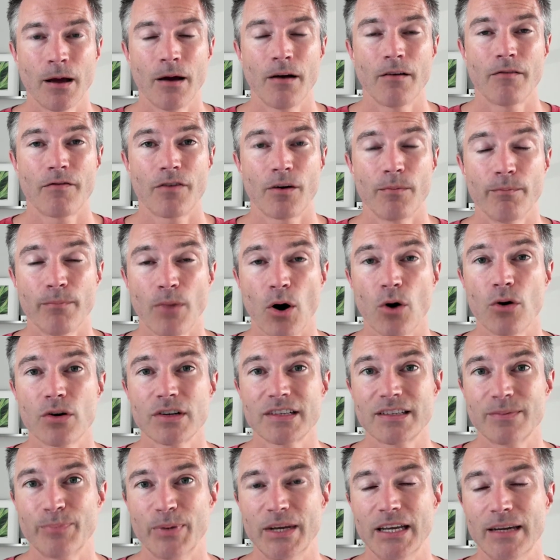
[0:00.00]
for
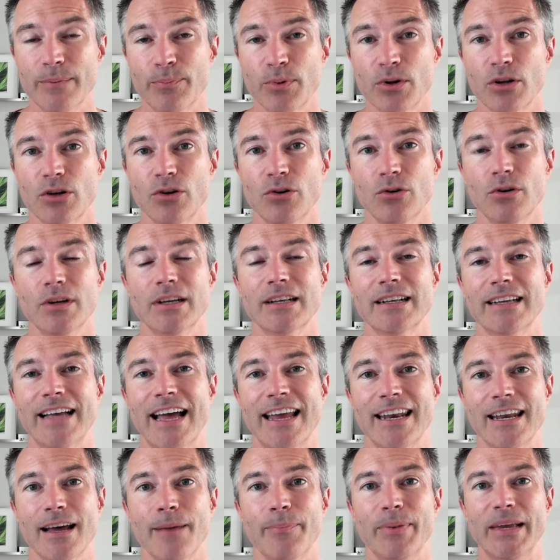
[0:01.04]
most people who
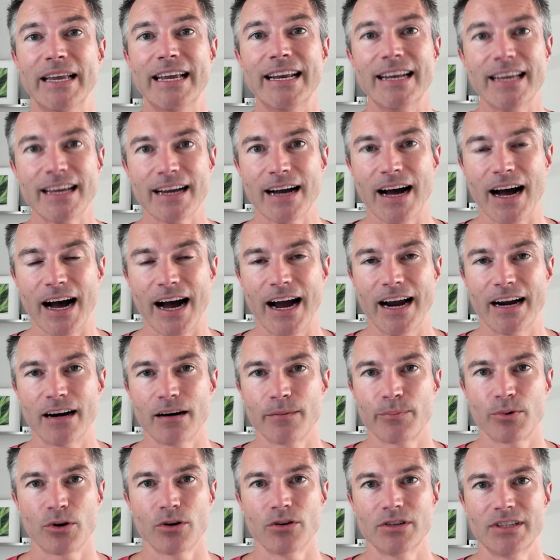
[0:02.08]
end up eating a
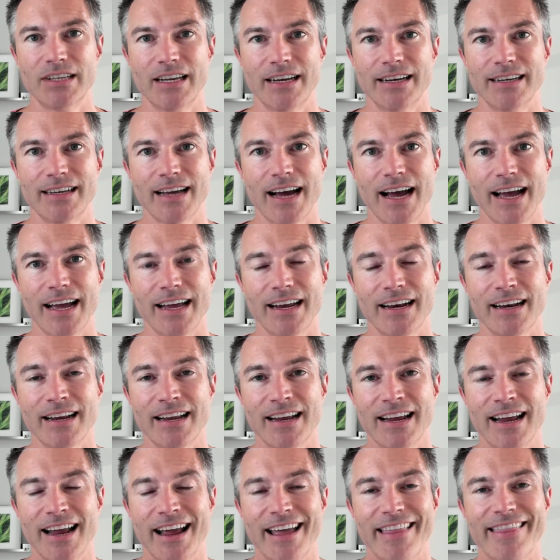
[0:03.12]
higher protein diet,